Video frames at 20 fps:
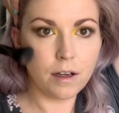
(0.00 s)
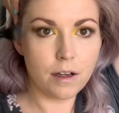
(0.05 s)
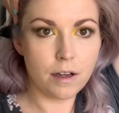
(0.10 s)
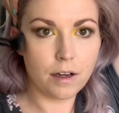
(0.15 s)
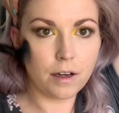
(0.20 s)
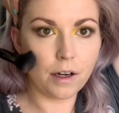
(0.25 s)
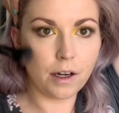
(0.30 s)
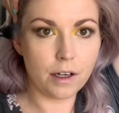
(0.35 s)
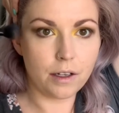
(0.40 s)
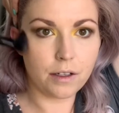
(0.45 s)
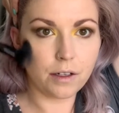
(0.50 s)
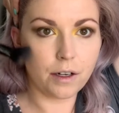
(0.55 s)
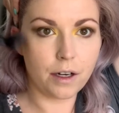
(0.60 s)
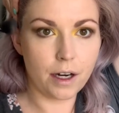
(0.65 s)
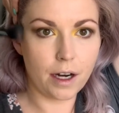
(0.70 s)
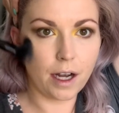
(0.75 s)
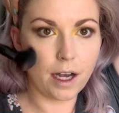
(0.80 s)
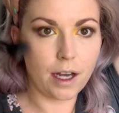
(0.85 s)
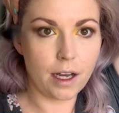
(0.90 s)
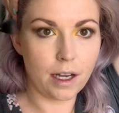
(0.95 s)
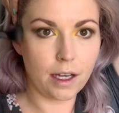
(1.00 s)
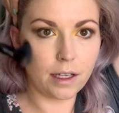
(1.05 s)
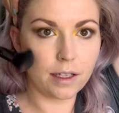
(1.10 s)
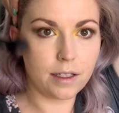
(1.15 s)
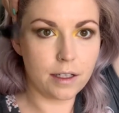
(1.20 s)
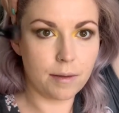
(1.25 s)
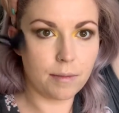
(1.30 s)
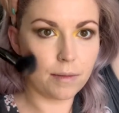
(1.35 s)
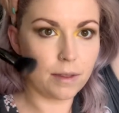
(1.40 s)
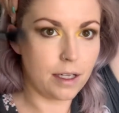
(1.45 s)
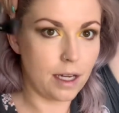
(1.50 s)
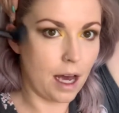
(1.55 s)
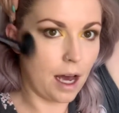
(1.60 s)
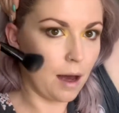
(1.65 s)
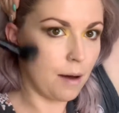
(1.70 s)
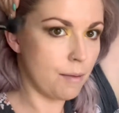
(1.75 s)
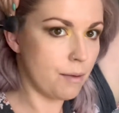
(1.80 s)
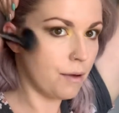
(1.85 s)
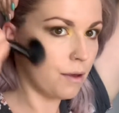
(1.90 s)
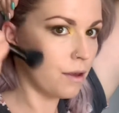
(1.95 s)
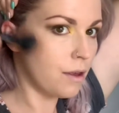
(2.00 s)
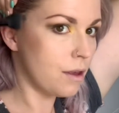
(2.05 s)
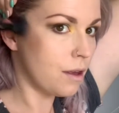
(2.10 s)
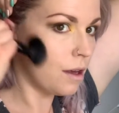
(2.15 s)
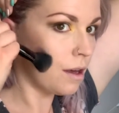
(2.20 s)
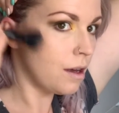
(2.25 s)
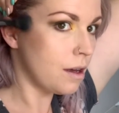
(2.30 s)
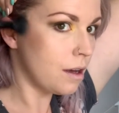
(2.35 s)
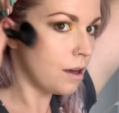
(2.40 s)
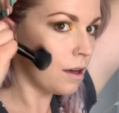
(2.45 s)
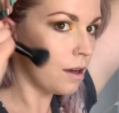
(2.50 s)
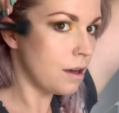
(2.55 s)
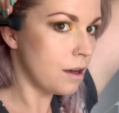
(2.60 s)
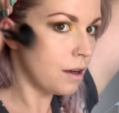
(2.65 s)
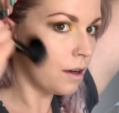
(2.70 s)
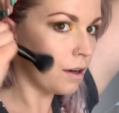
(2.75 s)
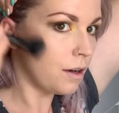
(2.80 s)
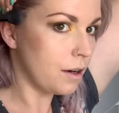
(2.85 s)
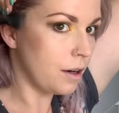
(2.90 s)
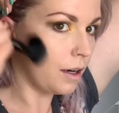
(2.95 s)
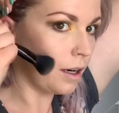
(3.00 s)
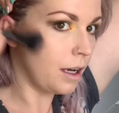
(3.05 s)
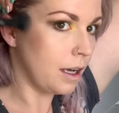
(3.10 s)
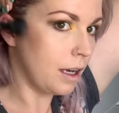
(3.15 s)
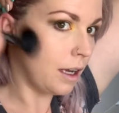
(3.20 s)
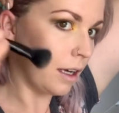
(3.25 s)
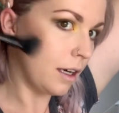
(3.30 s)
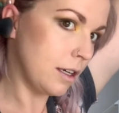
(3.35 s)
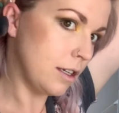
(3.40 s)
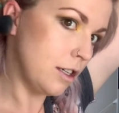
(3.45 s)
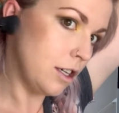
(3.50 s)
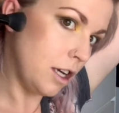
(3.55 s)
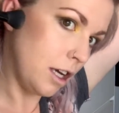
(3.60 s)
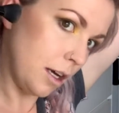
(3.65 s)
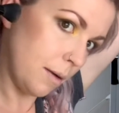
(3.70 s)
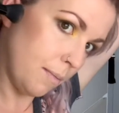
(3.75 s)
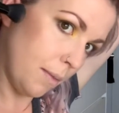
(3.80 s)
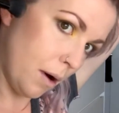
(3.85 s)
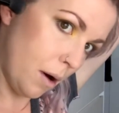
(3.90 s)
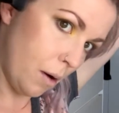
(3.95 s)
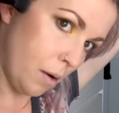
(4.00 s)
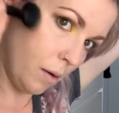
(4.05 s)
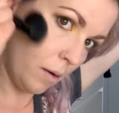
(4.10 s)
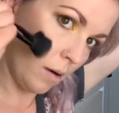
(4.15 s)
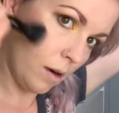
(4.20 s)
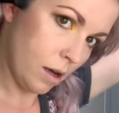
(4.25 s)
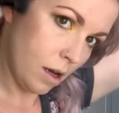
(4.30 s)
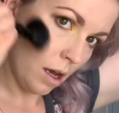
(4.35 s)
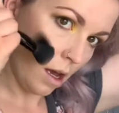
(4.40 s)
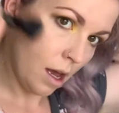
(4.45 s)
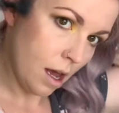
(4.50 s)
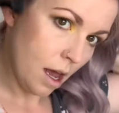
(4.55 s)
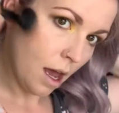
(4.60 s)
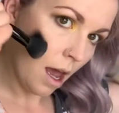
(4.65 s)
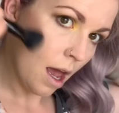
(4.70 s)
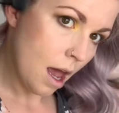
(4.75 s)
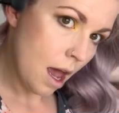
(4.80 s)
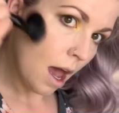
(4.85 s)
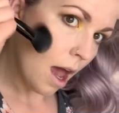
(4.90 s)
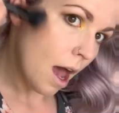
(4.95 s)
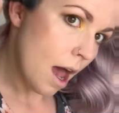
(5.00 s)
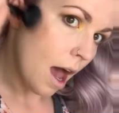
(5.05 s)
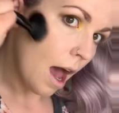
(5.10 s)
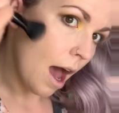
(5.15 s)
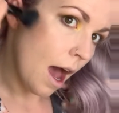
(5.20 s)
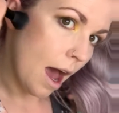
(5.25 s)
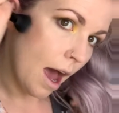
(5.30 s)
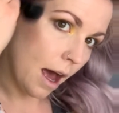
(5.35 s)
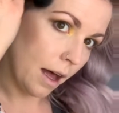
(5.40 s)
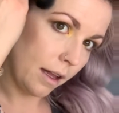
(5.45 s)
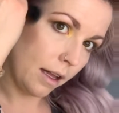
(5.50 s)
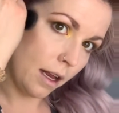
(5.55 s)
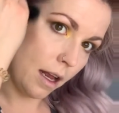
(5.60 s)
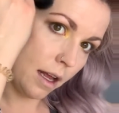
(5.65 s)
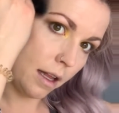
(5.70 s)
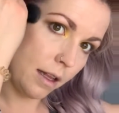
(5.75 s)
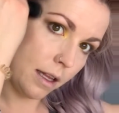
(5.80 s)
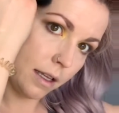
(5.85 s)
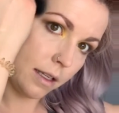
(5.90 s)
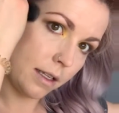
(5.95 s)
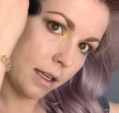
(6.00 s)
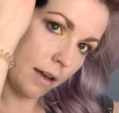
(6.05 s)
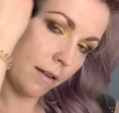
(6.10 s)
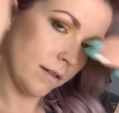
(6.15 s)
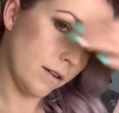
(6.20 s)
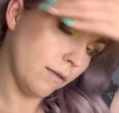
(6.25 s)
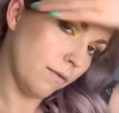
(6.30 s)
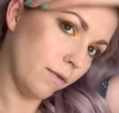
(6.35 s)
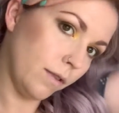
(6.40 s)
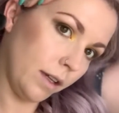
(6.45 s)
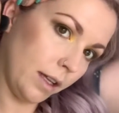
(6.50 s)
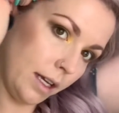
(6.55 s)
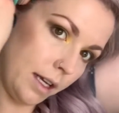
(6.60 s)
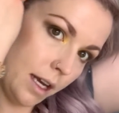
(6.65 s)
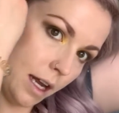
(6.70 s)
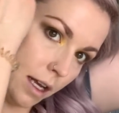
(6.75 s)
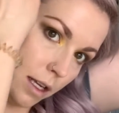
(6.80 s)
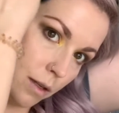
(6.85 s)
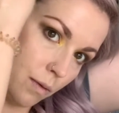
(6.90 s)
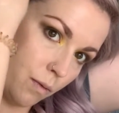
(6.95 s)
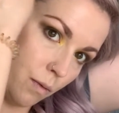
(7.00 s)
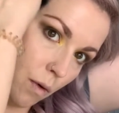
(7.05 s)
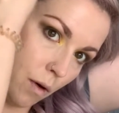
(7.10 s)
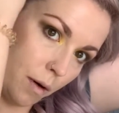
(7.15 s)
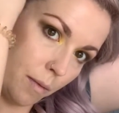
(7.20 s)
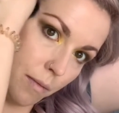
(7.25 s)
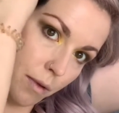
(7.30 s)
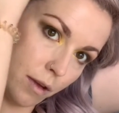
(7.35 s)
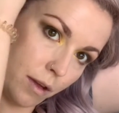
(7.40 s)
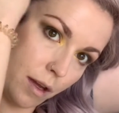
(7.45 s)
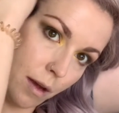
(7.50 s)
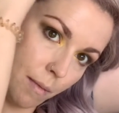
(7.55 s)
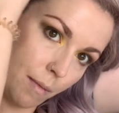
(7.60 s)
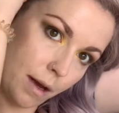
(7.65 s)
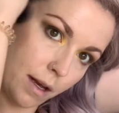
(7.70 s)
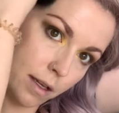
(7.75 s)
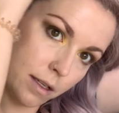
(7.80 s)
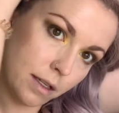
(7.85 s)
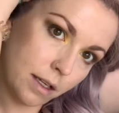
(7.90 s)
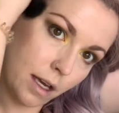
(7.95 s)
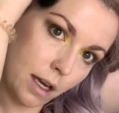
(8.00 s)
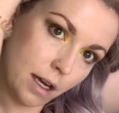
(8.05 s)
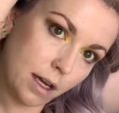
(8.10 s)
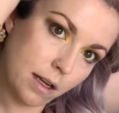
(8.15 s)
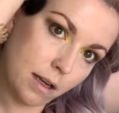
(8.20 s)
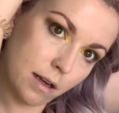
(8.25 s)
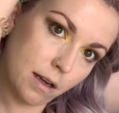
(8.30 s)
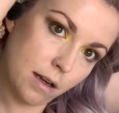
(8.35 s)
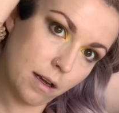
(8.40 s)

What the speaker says: You're just creating some depth, creating a cheekbone, and this gives a really nice warmth to my skin